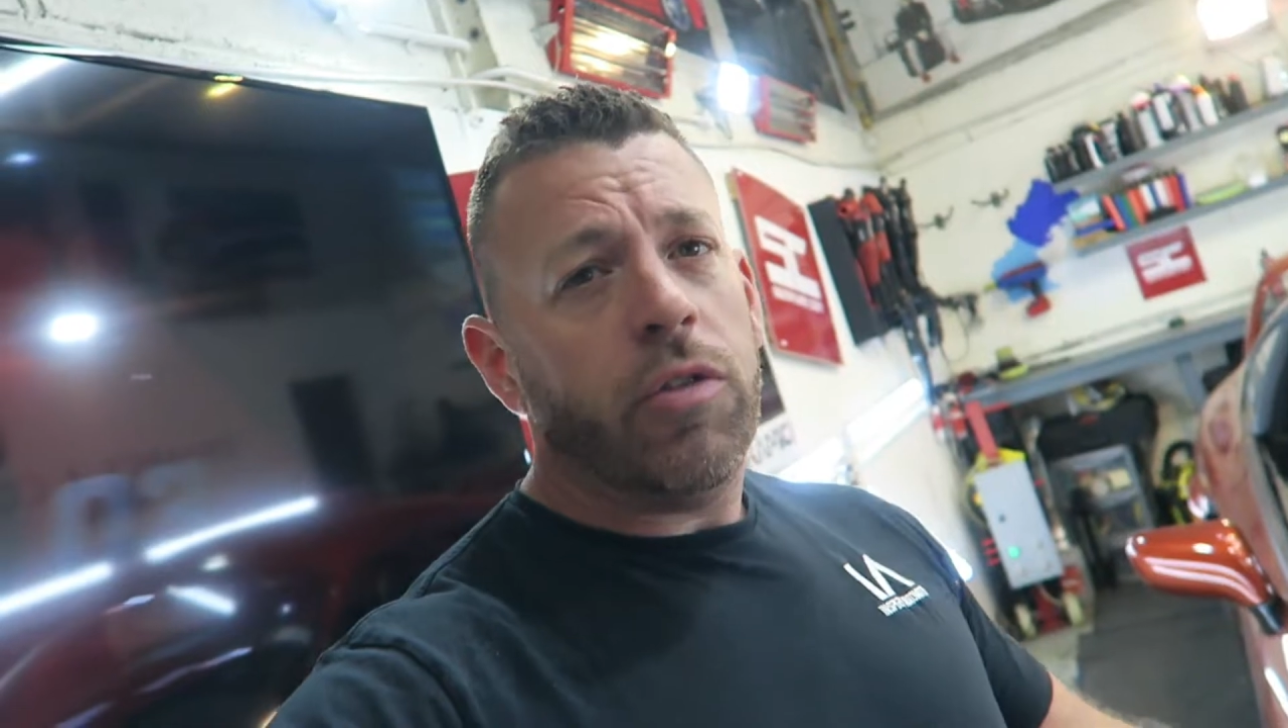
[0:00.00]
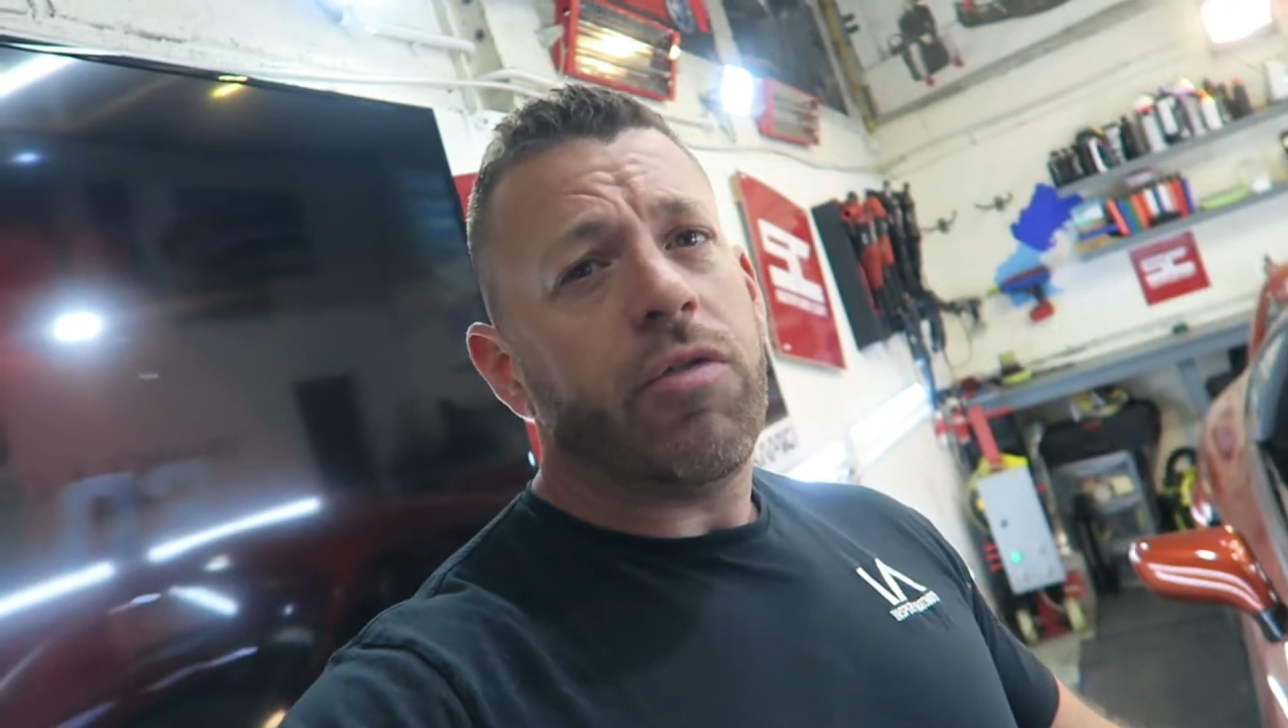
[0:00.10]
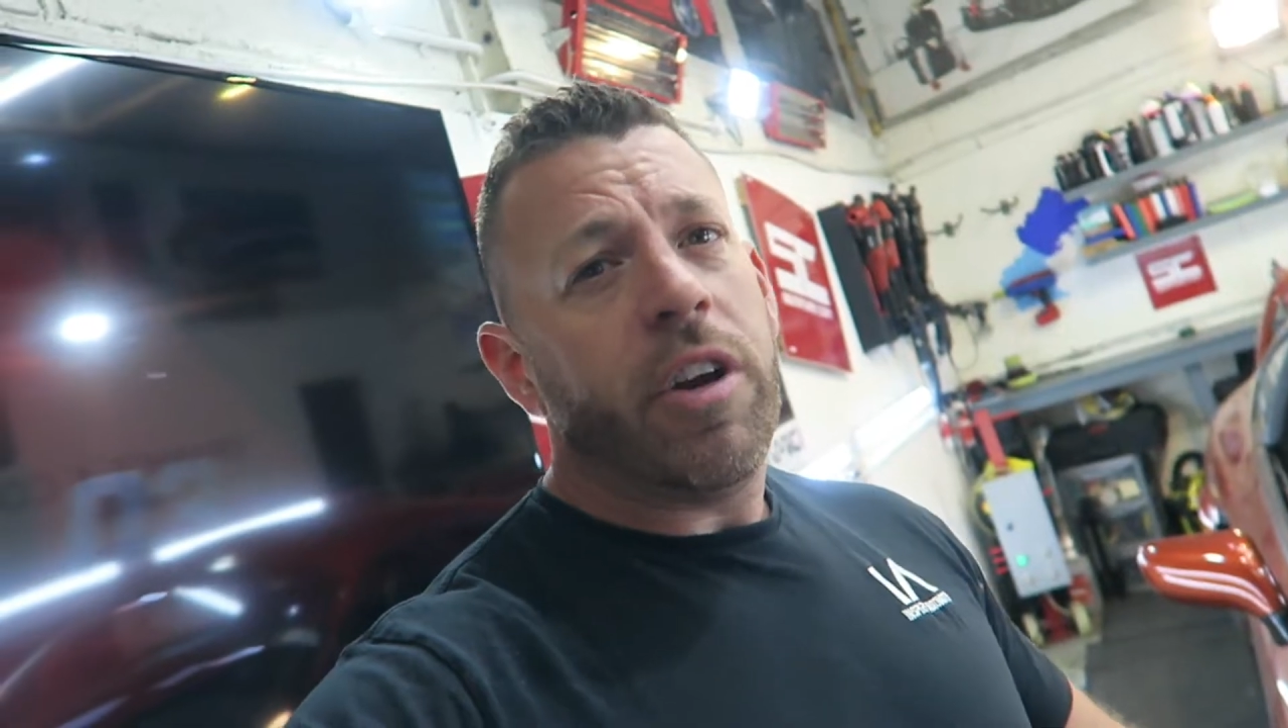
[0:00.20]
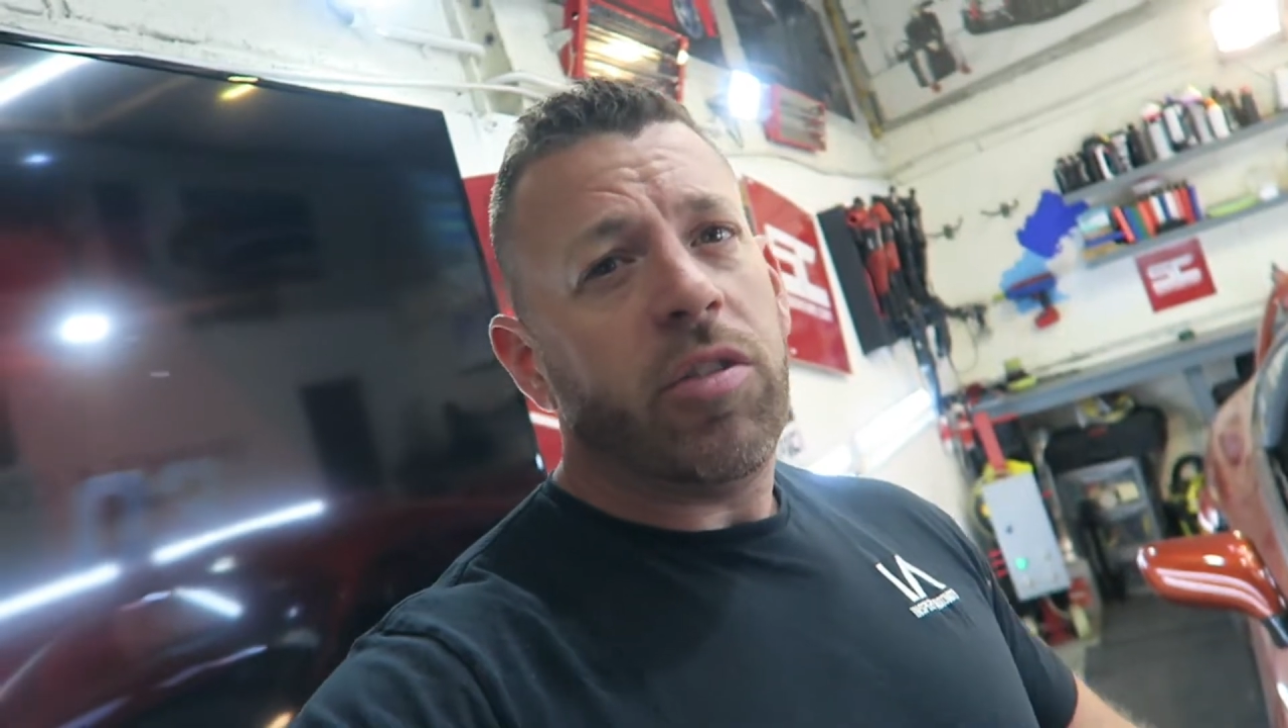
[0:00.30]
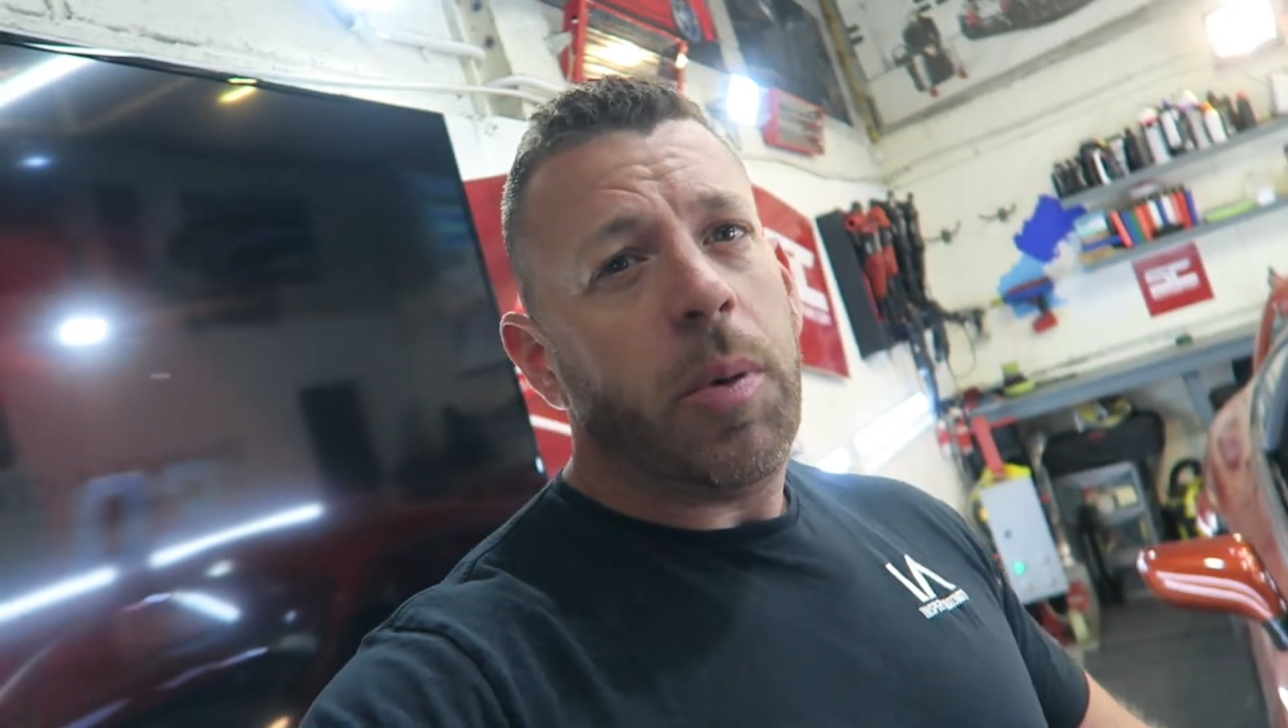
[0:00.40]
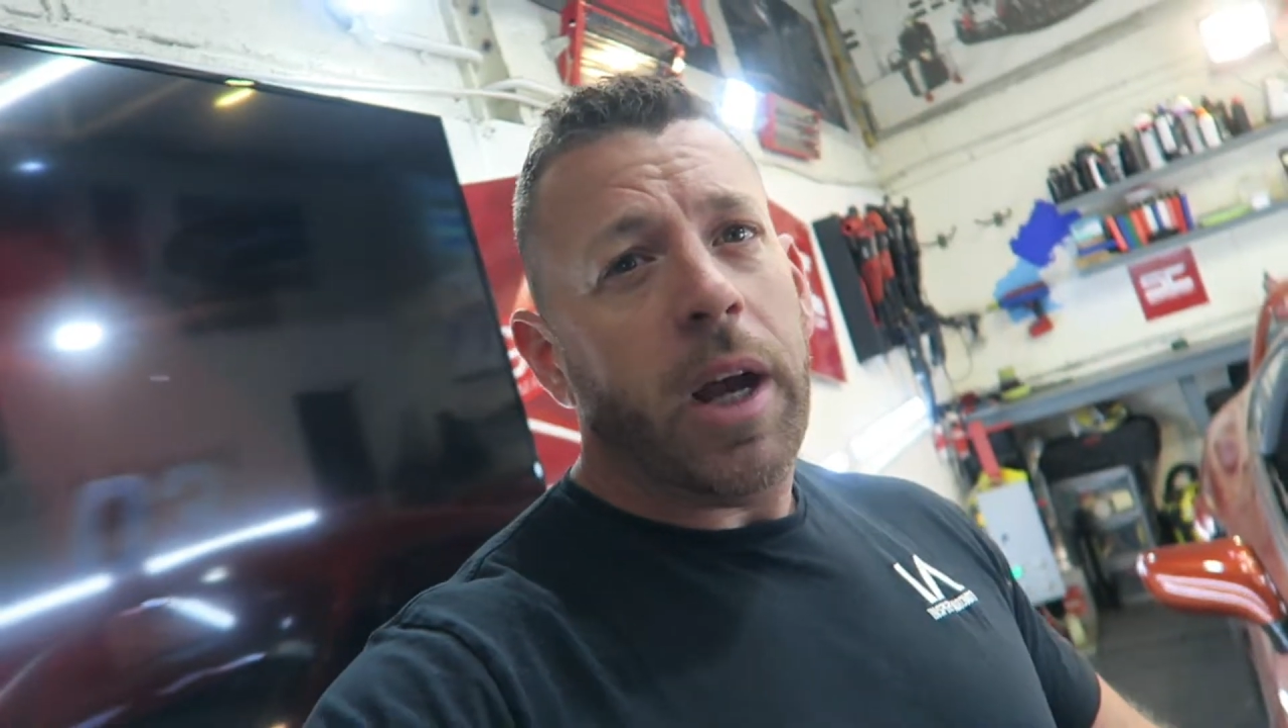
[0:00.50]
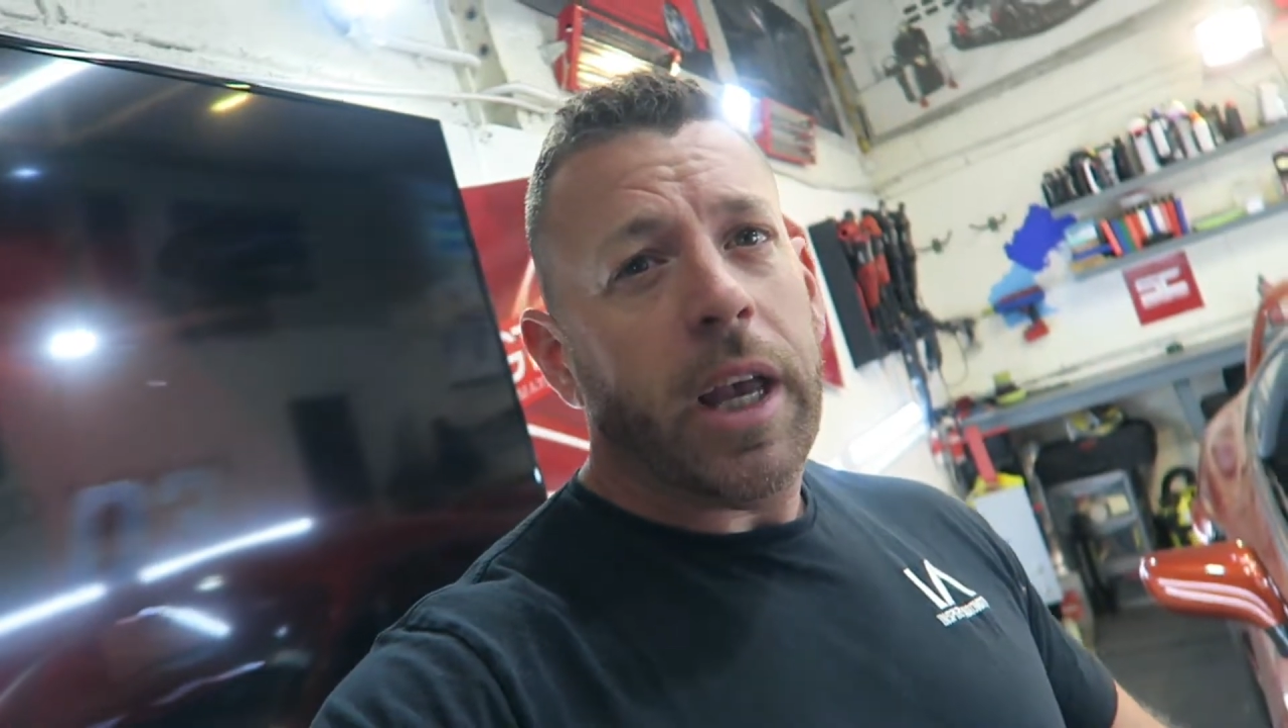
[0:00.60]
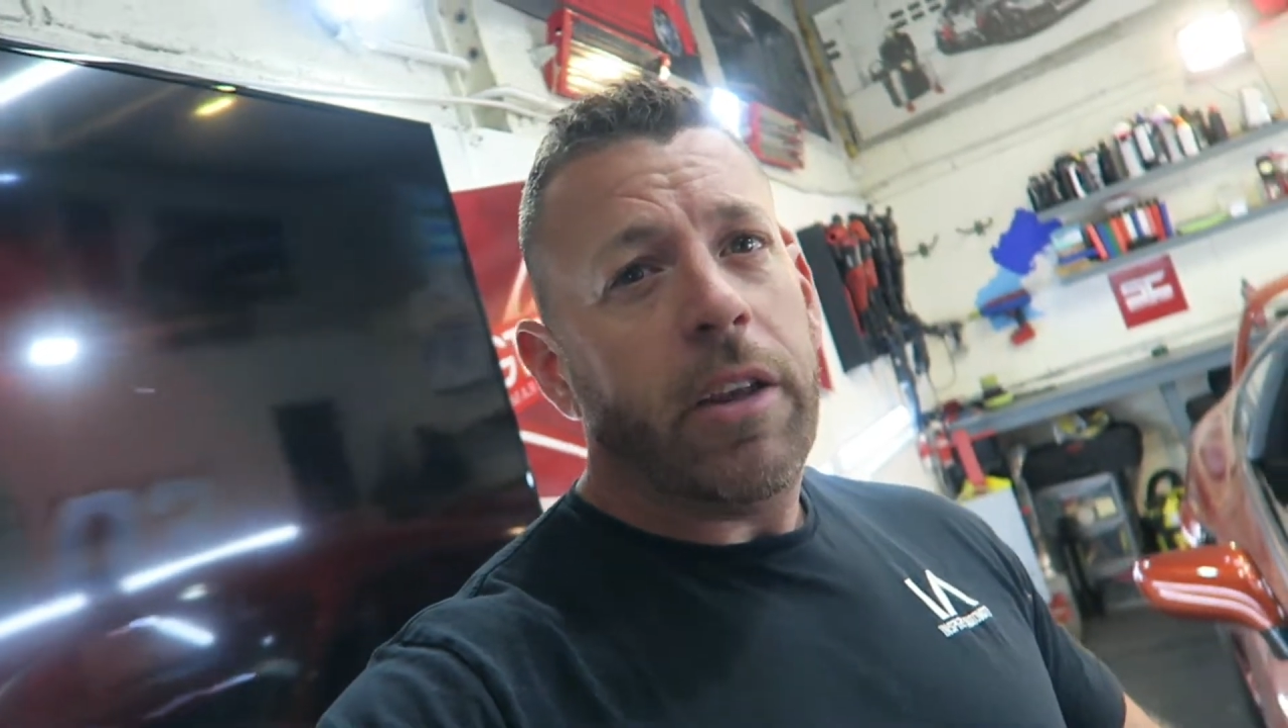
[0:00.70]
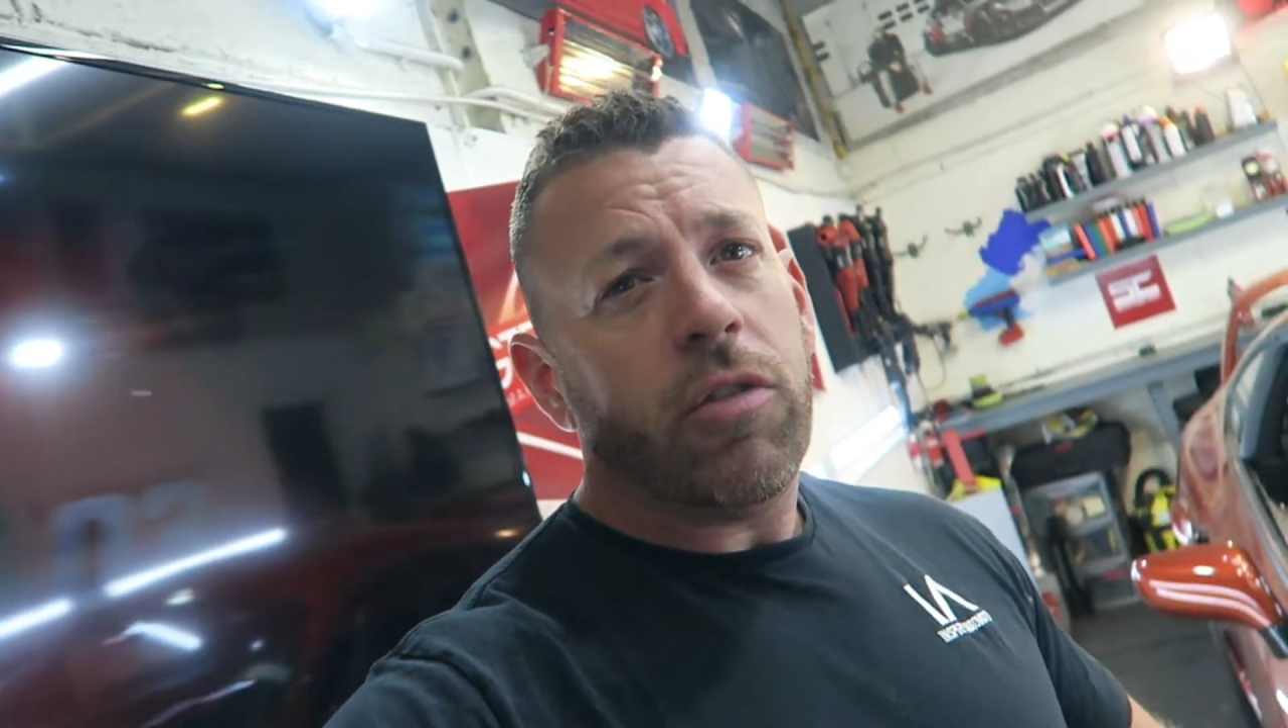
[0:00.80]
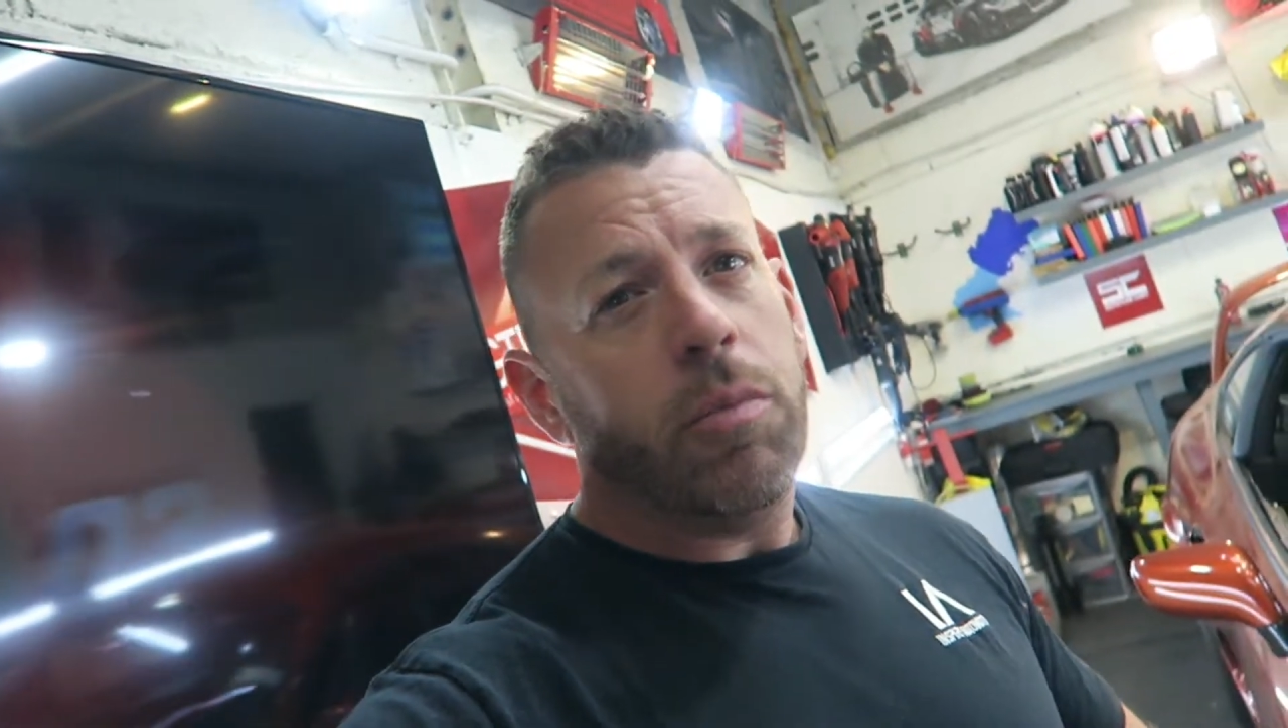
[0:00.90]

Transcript: and stress about getting